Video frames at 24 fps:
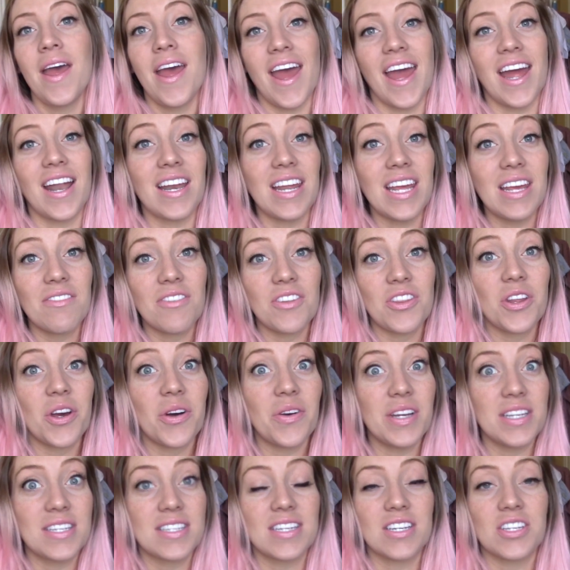And even though
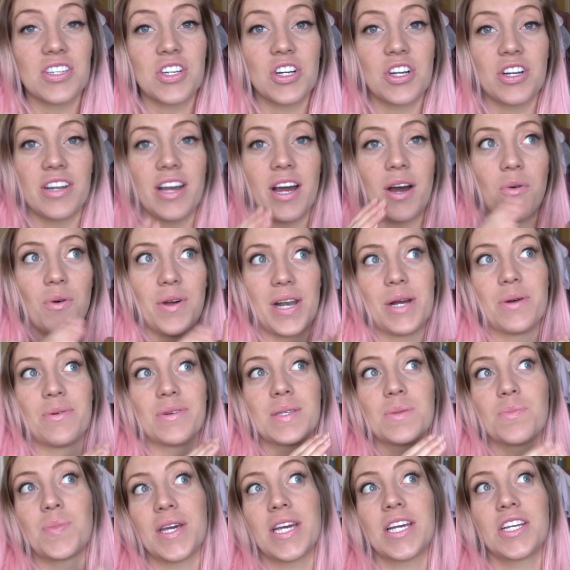it didn't turn out what I
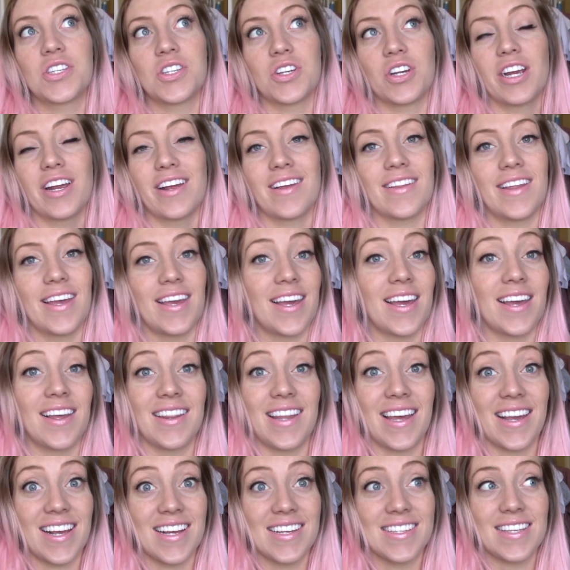was picturing,
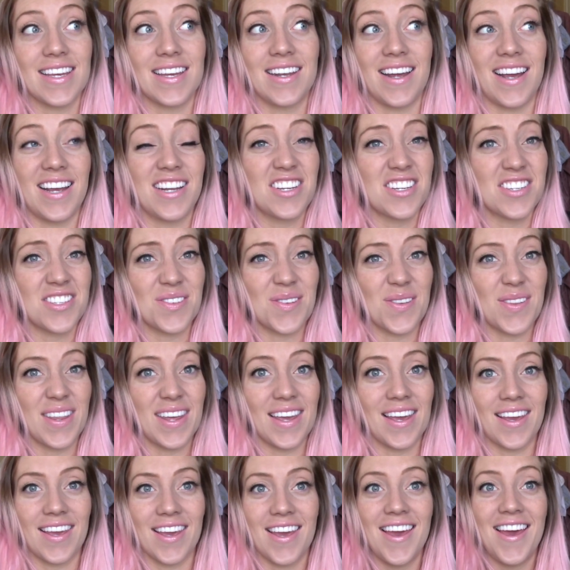like I said, I just don't
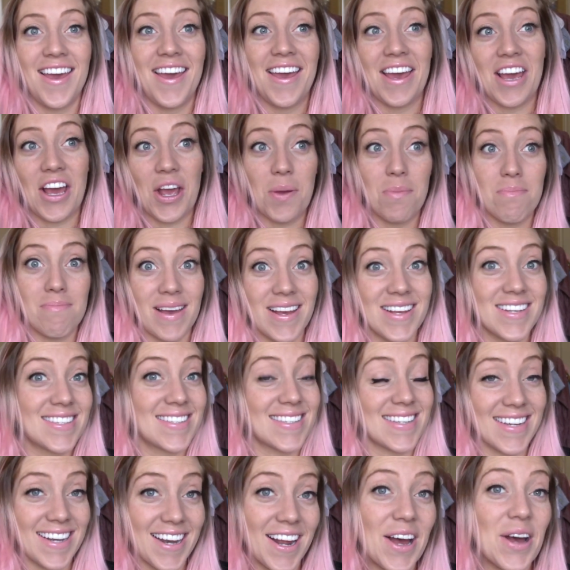think I messed
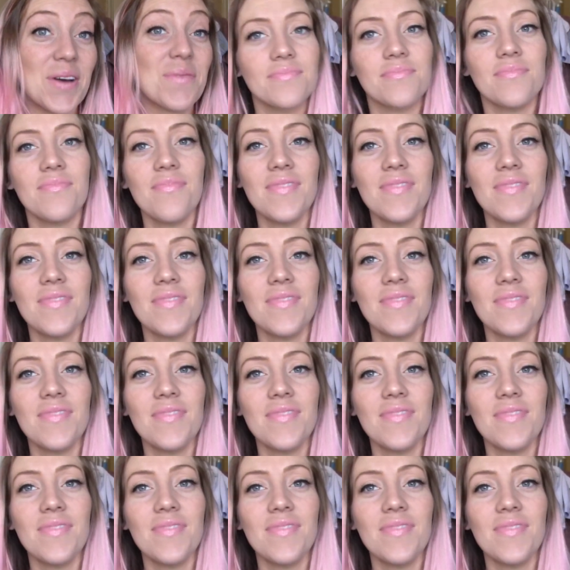it up.